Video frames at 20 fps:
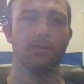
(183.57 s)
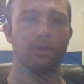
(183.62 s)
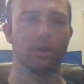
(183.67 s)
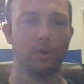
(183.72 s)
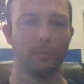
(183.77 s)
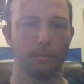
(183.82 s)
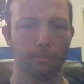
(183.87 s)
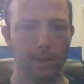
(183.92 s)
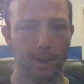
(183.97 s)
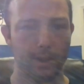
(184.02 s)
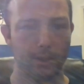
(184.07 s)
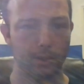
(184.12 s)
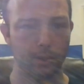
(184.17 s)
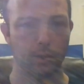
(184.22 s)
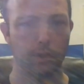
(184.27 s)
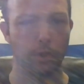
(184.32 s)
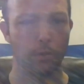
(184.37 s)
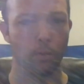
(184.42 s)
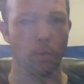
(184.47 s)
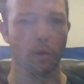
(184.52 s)
So make
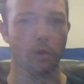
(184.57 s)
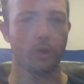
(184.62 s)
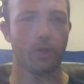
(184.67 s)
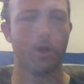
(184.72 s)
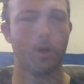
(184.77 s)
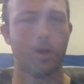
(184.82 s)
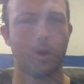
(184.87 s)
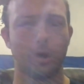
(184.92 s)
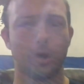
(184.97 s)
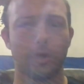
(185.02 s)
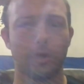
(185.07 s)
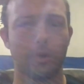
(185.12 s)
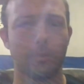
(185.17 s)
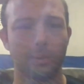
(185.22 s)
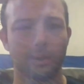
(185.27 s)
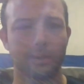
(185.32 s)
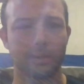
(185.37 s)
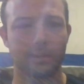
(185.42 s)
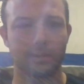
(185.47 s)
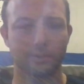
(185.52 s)
sure you're working on your
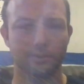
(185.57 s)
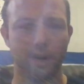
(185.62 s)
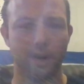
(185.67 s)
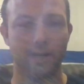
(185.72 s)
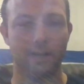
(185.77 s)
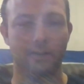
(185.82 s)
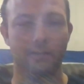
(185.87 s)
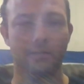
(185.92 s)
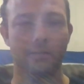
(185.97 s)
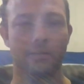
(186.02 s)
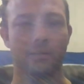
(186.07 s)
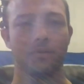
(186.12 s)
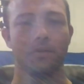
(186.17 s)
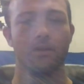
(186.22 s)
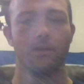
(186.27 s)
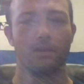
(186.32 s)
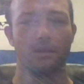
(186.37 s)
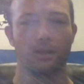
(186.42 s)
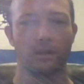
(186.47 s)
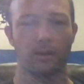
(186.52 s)
business credit.
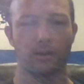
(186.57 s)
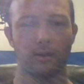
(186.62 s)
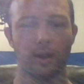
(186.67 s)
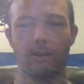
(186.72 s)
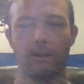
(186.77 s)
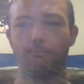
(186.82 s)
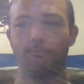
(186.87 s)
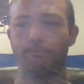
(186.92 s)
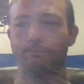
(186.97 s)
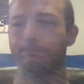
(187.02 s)
All right.